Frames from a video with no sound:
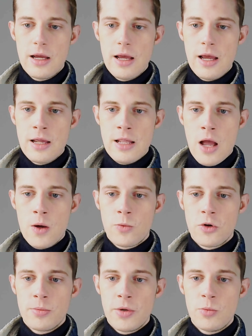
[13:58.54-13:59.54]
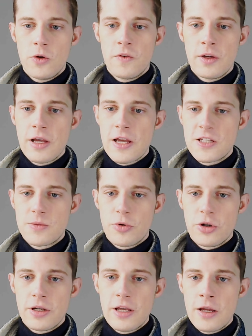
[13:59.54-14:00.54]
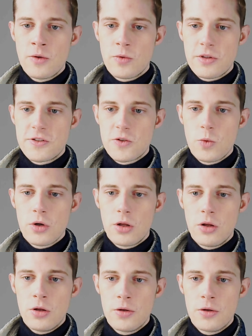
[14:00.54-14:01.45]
And now I'm going to be moving Esper again with Squirtle.